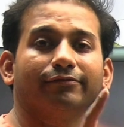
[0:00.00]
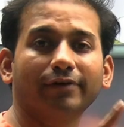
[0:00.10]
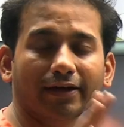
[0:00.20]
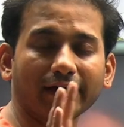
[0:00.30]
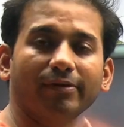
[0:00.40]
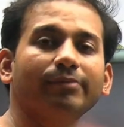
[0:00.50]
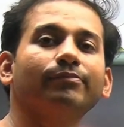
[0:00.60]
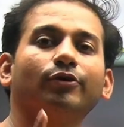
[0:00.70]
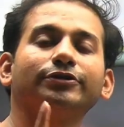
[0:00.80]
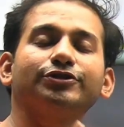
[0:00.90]

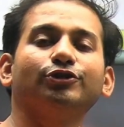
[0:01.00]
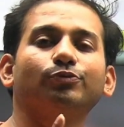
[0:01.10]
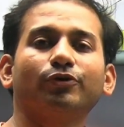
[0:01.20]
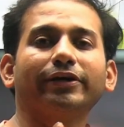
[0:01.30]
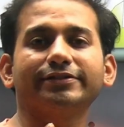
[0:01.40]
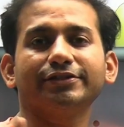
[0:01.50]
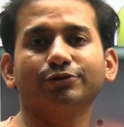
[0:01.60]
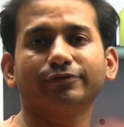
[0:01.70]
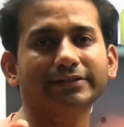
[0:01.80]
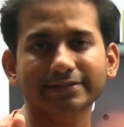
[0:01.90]
mm or
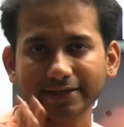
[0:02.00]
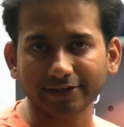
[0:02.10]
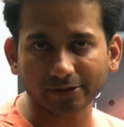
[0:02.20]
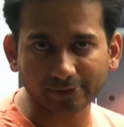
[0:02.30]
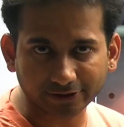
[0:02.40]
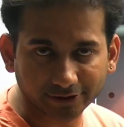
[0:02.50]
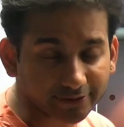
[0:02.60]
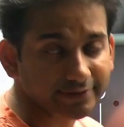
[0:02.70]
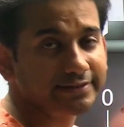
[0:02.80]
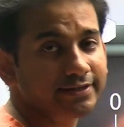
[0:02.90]
0.01
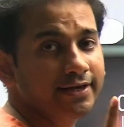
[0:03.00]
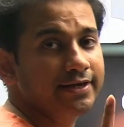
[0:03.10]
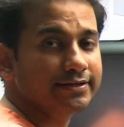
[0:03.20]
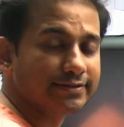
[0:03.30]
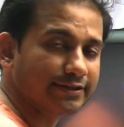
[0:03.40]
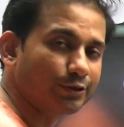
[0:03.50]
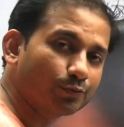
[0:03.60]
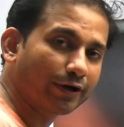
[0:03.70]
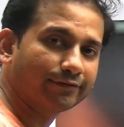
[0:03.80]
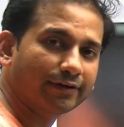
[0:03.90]
centimeters.
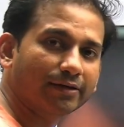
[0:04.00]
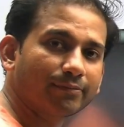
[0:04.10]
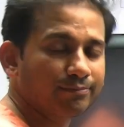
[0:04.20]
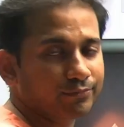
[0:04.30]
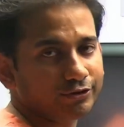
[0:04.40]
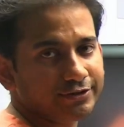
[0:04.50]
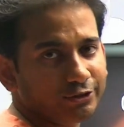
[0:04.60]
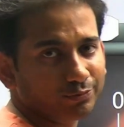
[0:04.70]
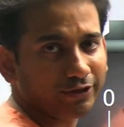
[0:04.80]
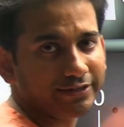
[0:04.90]
0.1 mm or
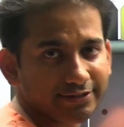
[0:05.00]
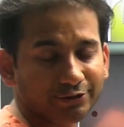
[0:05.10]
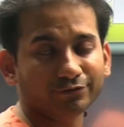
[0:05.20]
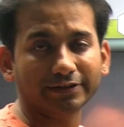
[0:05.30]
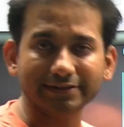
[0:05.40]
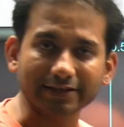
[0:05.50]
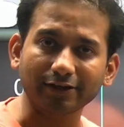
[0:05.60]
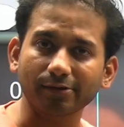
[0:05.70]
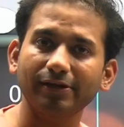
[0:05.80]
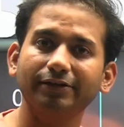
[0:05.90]
0.01
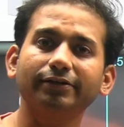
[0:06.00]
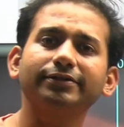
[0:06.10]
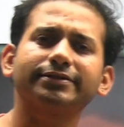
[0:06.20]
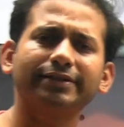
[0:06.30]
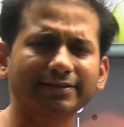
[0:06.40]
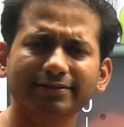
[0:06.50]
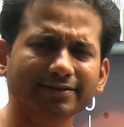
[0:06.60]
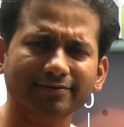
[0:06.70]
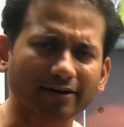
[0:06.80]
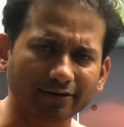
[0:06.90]
centimeters, that's the
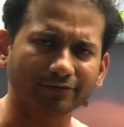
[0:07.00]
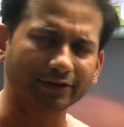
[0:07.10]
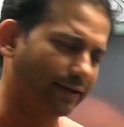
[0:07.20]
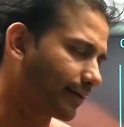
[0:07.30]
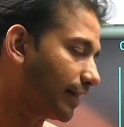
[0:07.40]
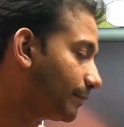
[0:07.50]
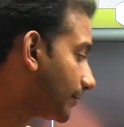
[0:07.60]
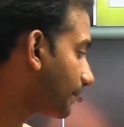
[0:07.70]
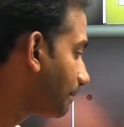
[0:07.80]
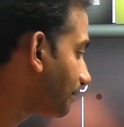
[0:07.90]
standard vernier
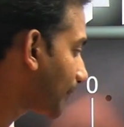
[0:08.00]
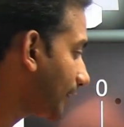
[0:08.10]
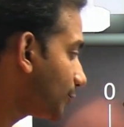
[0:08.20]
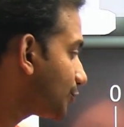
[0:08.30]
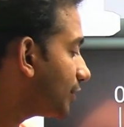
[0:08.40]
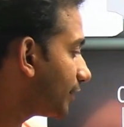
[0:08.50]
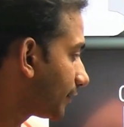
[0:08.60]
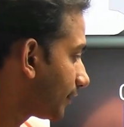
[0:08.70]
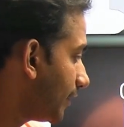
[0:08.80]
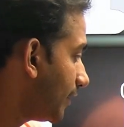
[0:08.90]
caliper. Now see
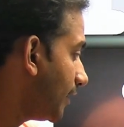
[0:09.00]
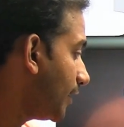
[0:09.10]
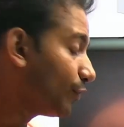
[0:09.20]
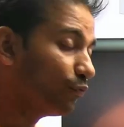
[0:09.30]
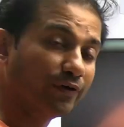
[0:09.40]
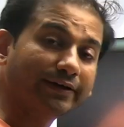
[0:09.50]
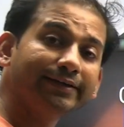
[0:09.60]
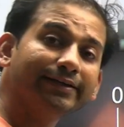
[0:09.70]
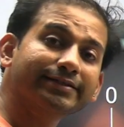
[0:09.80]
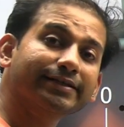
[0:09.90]
here,
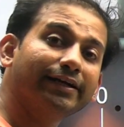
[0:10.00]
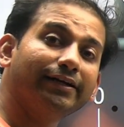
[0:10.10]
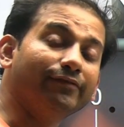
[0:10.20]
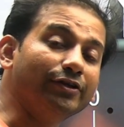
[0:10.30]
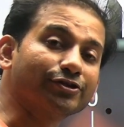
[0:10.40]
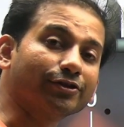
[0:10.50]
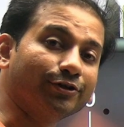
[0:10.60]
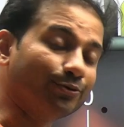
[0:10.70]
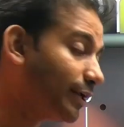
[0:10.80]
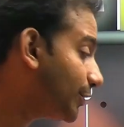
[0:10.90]
vernier scale division.
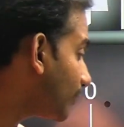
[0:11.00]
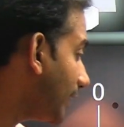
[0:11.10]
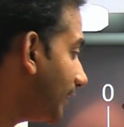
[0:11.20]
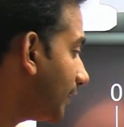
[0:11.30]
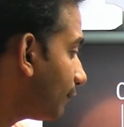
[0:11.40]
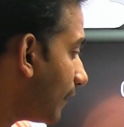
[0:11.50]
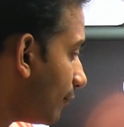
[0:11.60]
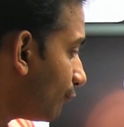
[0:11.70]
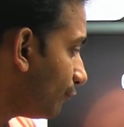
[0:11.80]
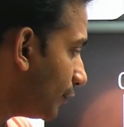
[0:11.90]
You need to
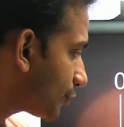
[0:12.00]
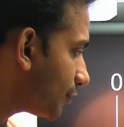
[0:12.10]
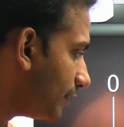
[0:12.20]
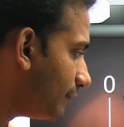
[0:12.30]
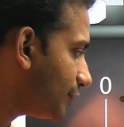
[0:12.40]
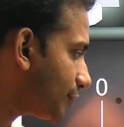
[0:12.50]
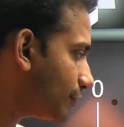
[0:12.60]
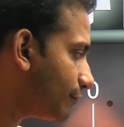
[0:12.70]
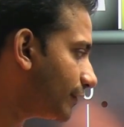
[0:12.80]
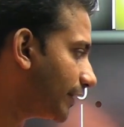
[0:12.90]
identify which
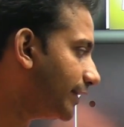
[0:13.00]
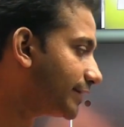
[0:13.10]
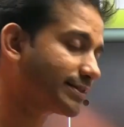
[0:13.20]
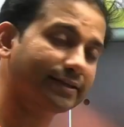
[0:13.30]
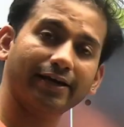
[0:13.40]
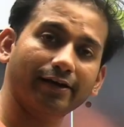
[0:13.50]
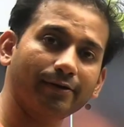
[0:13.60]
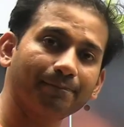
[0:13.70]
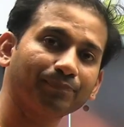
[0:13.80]
division of vernier scale